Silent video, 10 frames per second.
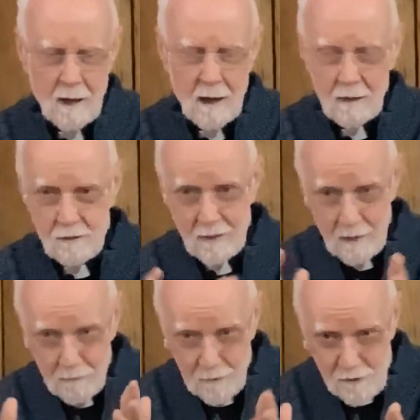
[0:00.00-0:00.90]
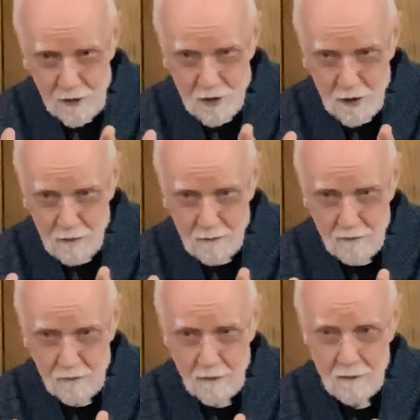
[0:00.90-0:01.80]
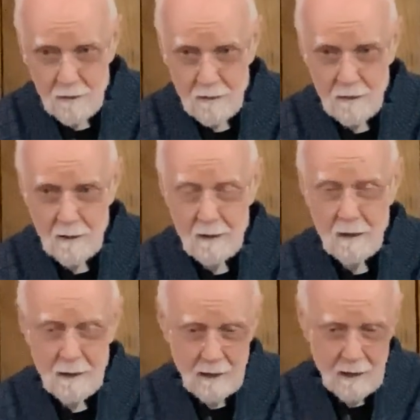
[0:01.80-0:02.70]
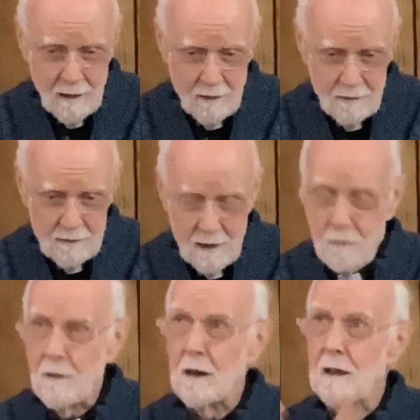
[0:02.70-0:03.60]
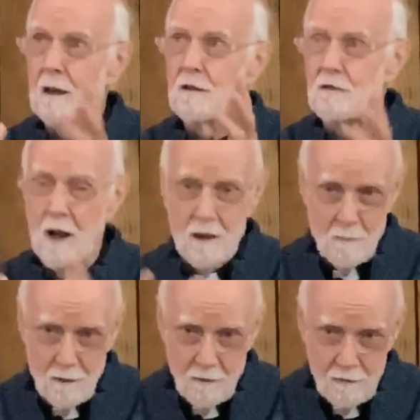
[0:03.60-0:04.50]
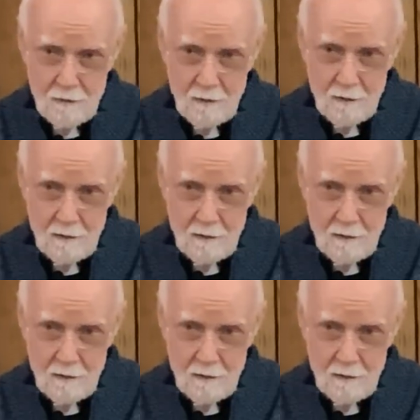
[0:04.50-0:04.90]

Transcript: I'd say physicians, definitely astronomers.